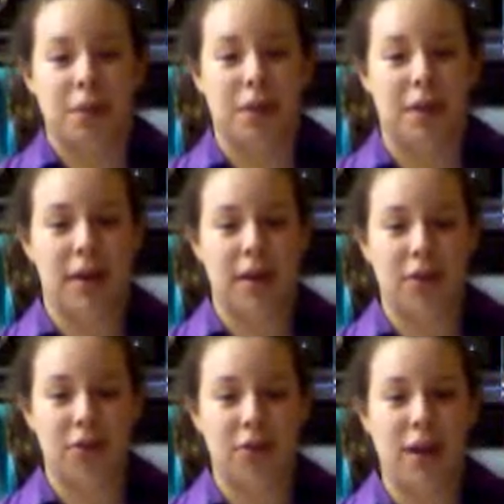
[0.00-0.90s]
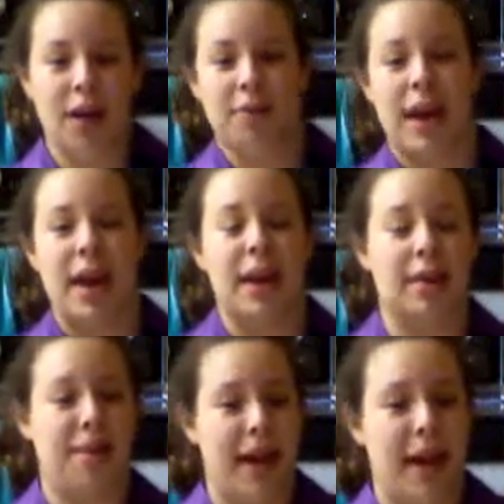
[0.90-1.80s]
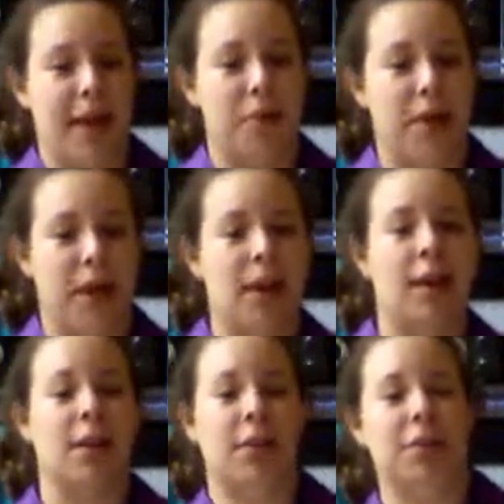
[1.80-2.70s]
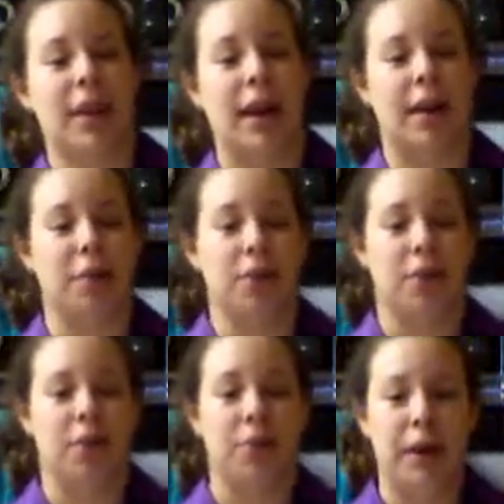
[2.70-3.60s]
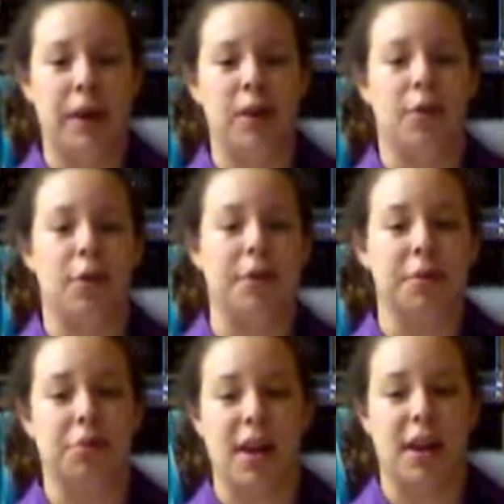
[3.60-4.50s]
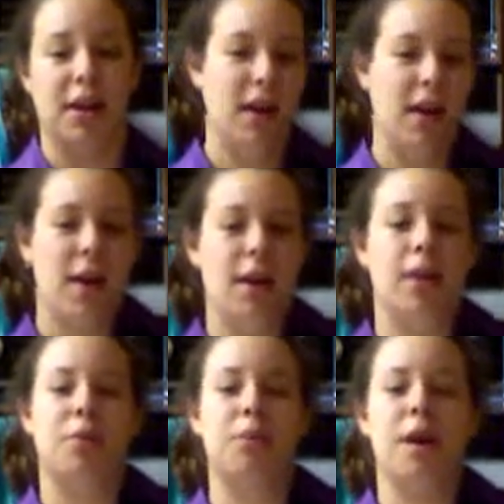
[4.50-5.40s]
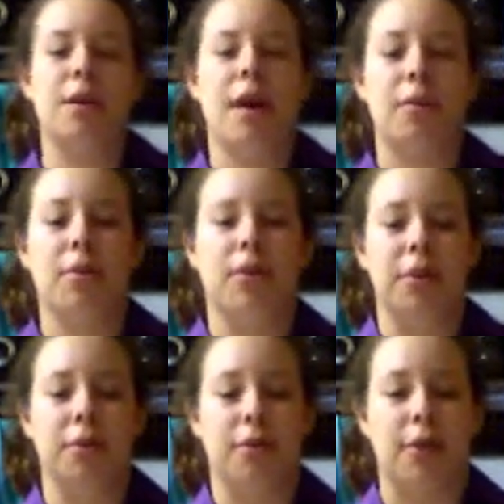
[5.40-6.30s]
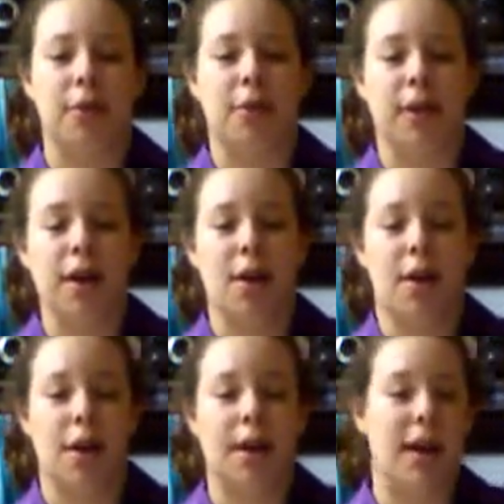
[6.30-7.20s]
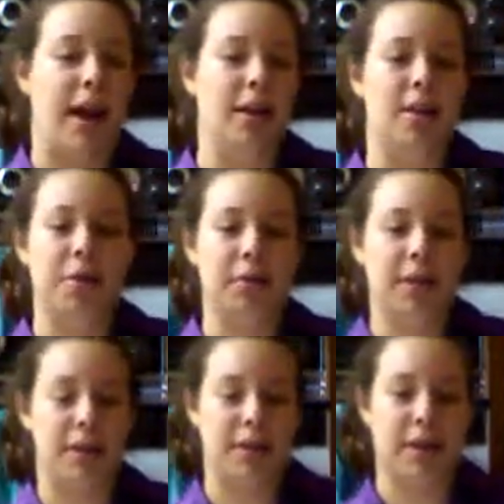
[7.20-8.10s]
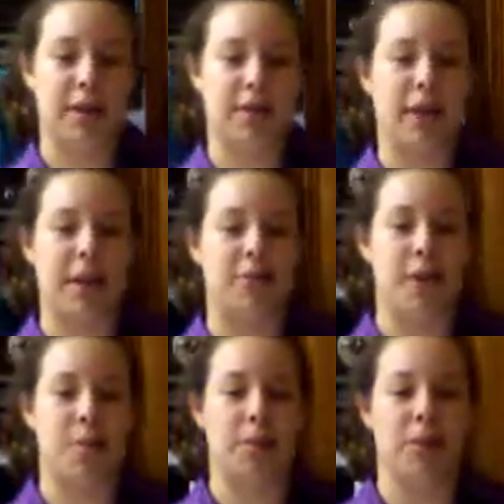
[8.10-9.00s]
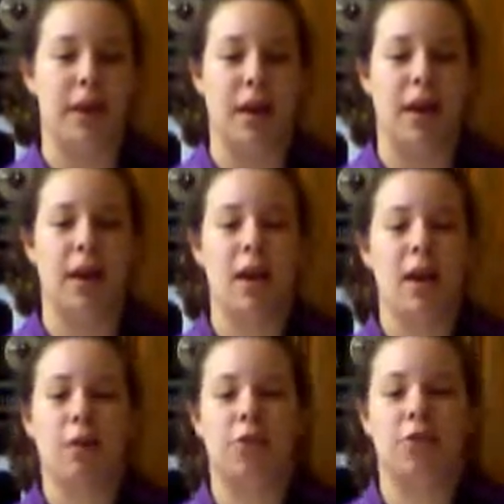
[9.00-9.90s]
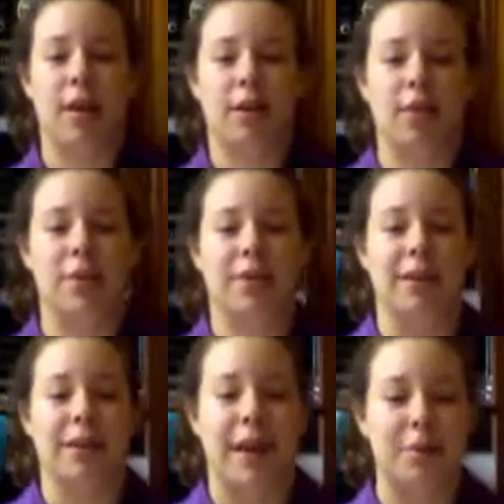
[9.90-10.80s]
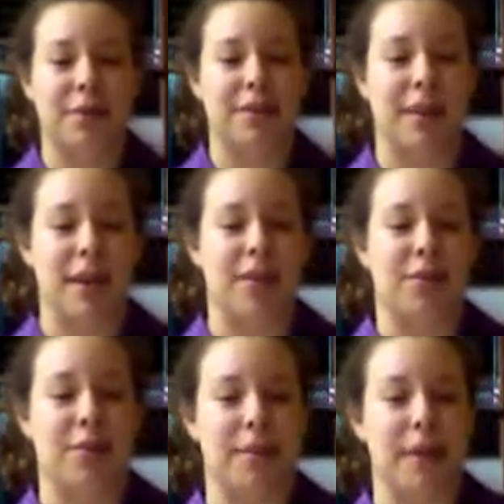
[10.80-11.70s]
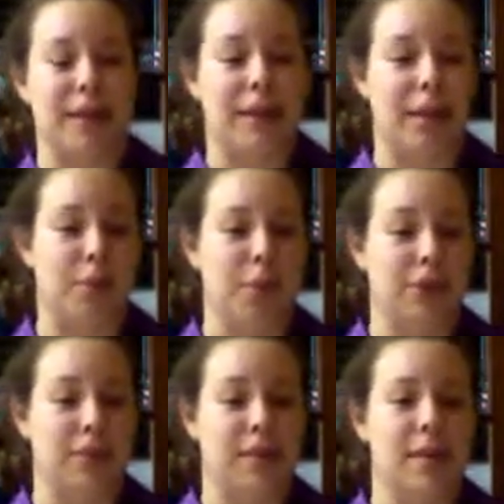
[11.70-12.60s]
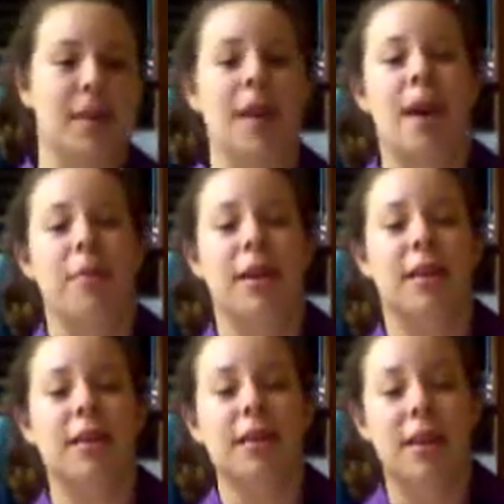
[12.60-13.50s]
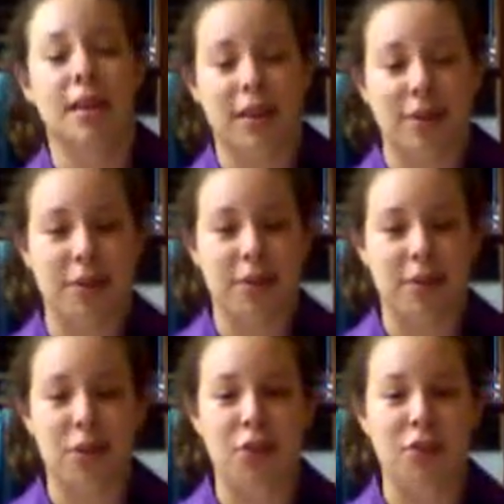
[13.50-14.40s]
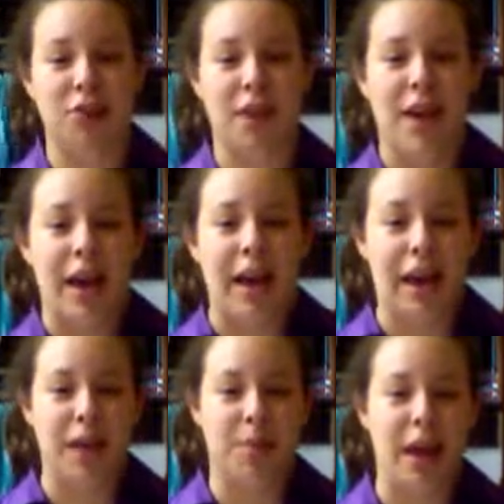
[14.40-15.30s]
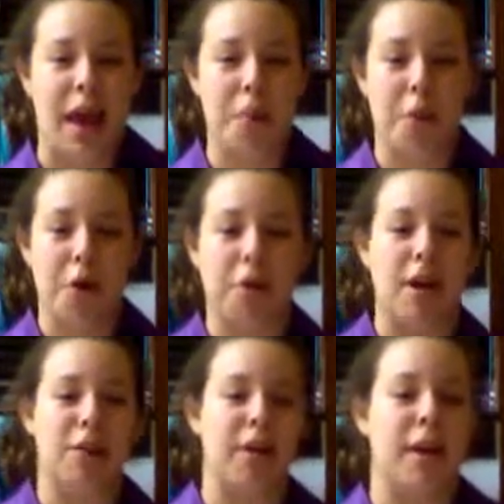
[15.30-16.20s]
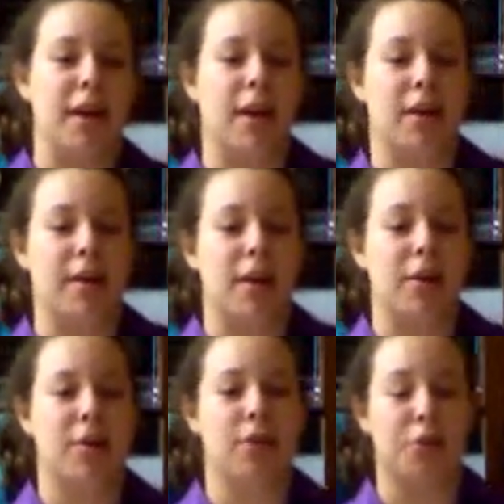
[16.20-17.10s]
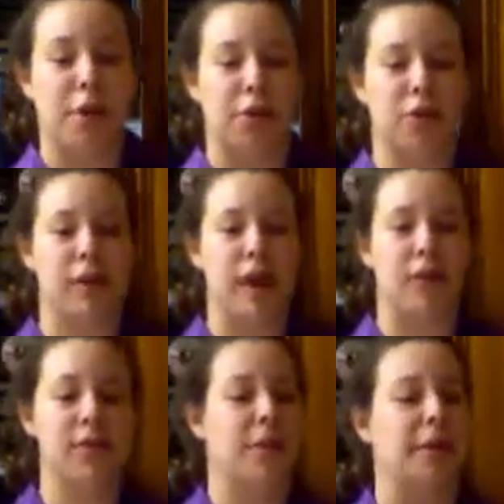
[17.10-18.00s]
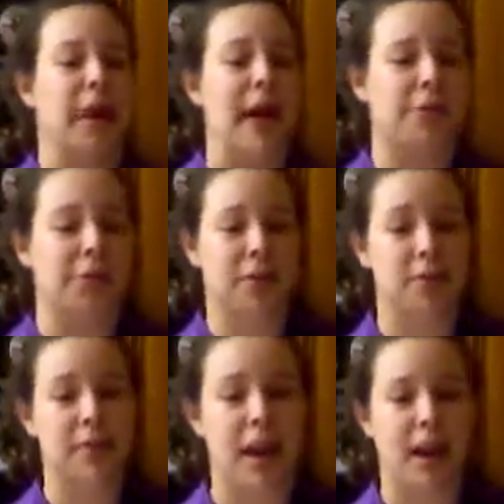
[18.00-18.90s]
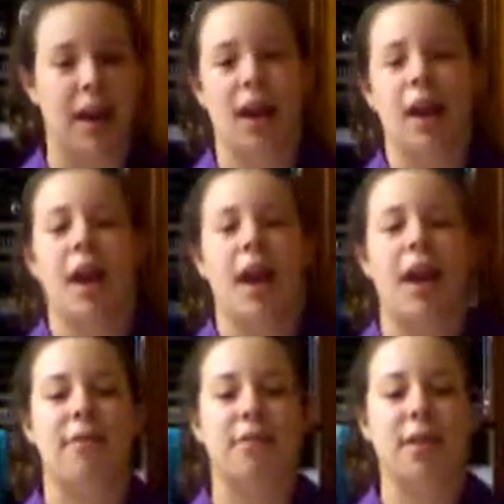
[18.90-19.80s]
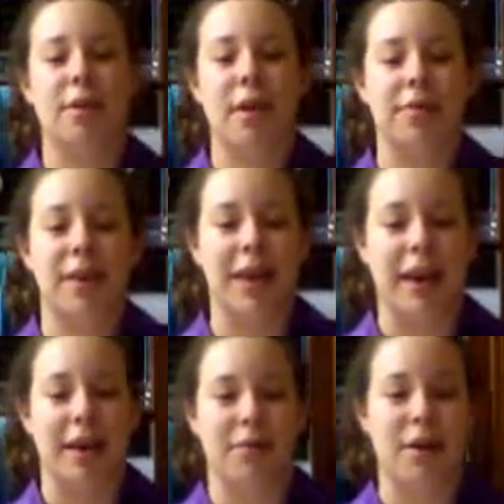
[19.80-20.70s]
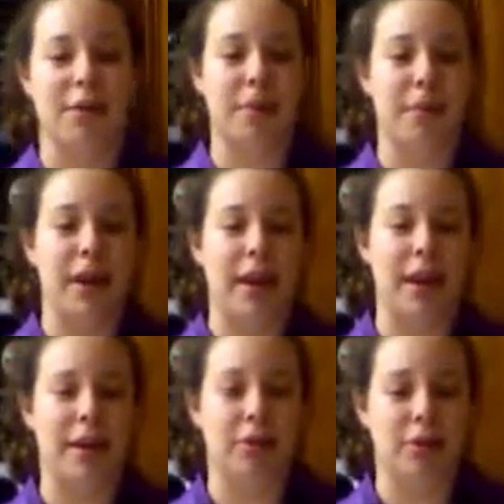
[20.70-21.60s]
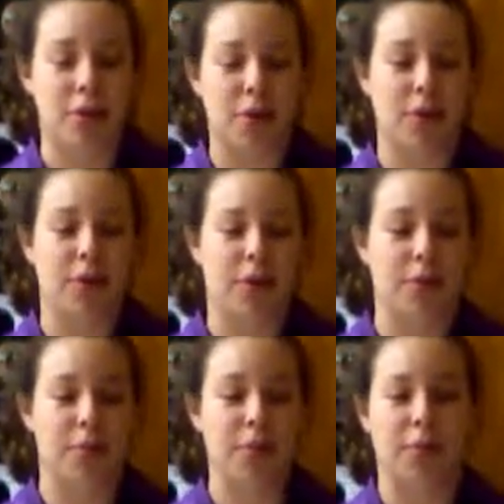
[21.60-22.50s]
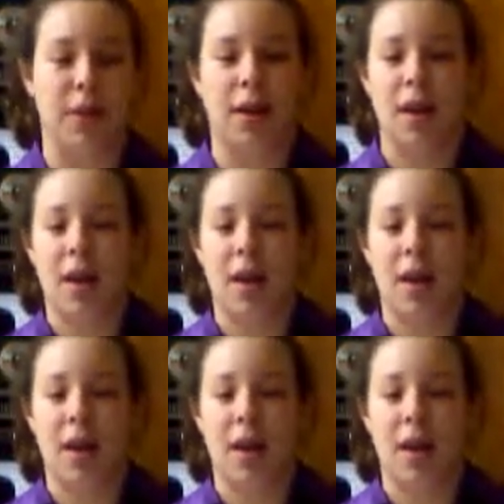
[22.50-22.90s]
Though the history of cake is vague, we can conclude that it was a sweetened form of bread. The bread that was used early on and had no significant shape or meaning was transformed into elaborate designs for amazing celebrations. Because of the Industrial Revolution, cake became more widespread and is now used for special occasions or an afternoon snack. Even though we have seen cake evolve from the beginning, there is always room for improvement.